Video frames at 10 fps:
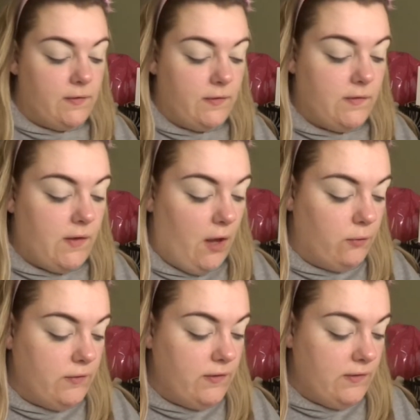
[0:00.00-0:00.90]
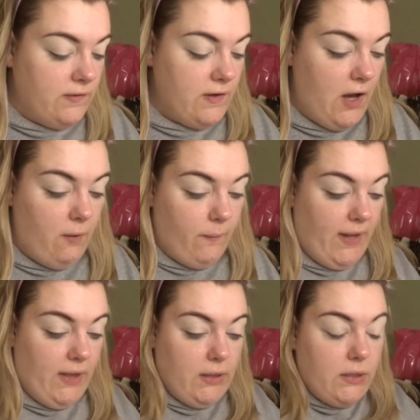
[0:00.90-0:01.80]
So to start
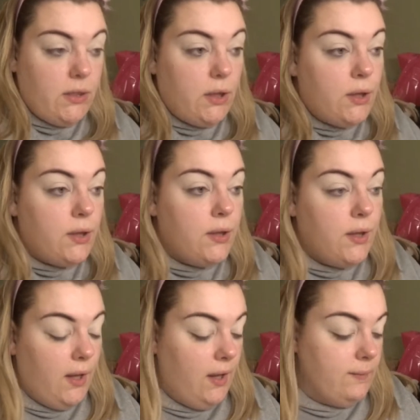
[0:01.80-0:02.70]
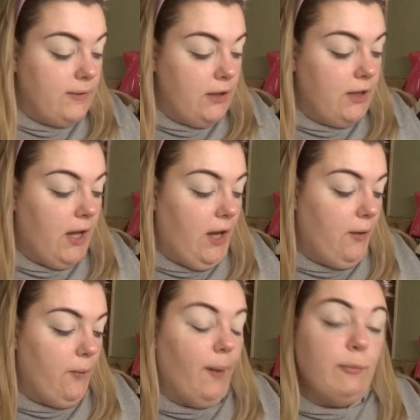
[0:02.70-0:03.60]
with, I'm going
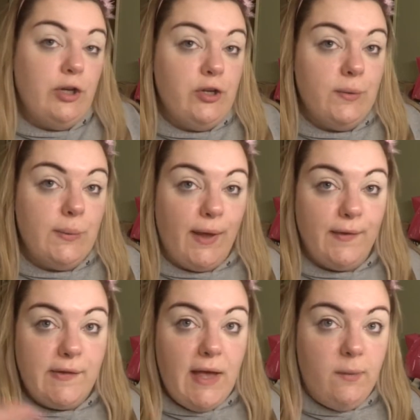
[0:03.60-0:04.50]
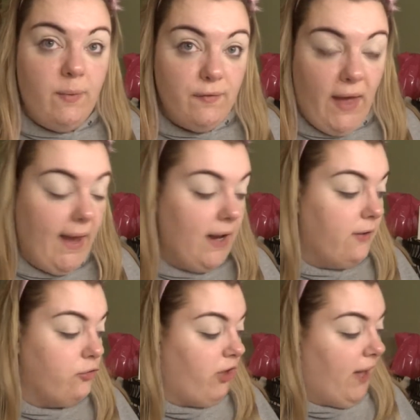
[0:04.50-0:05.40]
to do, like I said, a bit of a
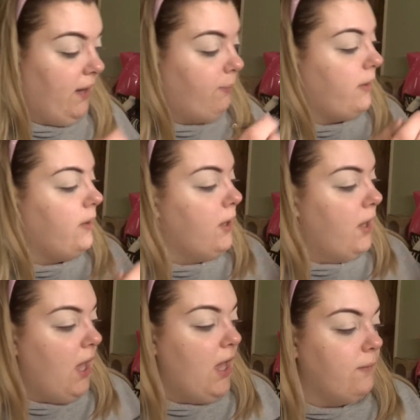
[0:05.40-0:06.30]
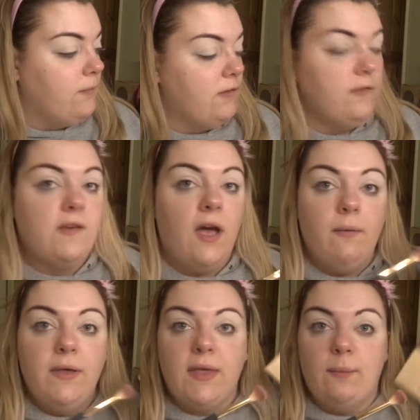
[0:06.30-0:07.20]
halo shape. So to
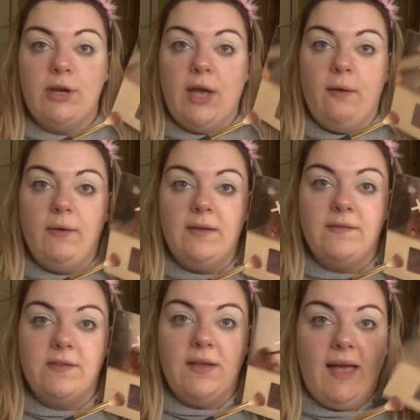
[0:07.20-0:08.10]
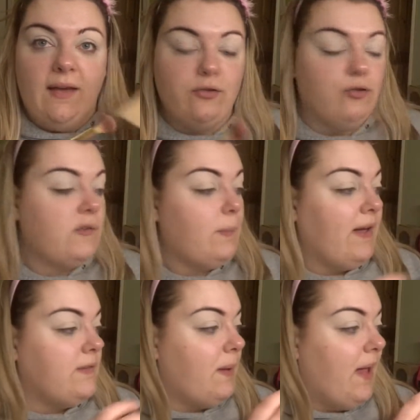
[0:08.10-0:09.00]
start with, I'm going to go into the Extra
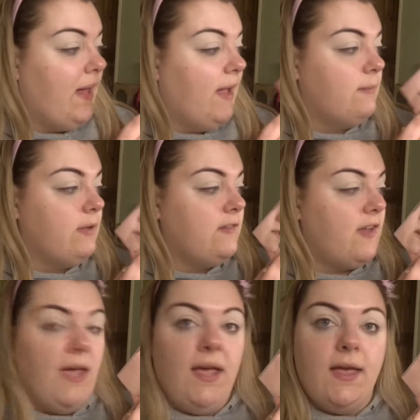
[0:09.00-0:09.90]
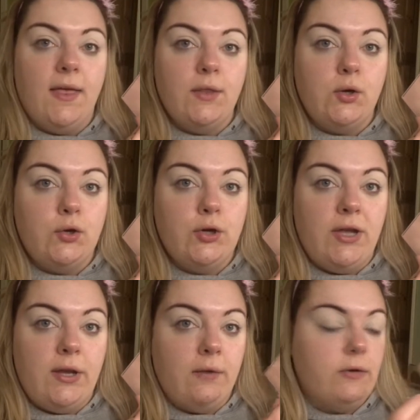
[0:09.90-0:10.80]
Spice palette. I'm going to take the
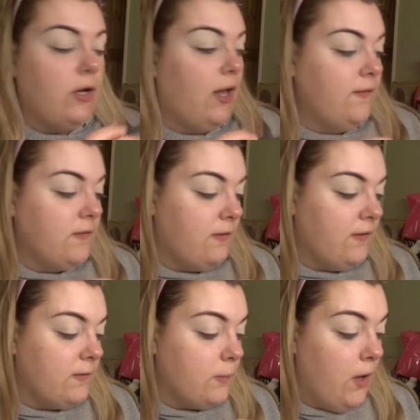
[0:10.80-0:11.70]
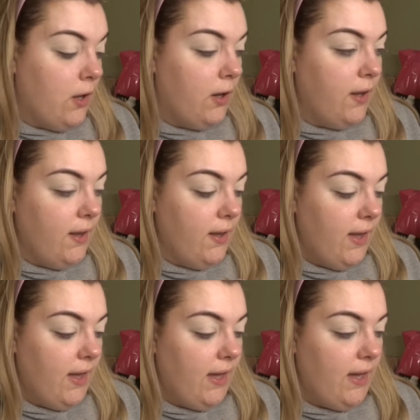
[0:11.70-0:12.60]
cookie dough colour, so this one
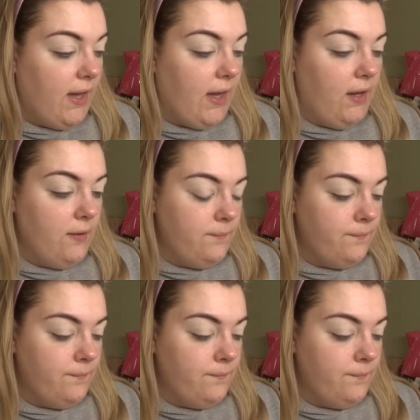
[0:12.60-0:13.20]
here.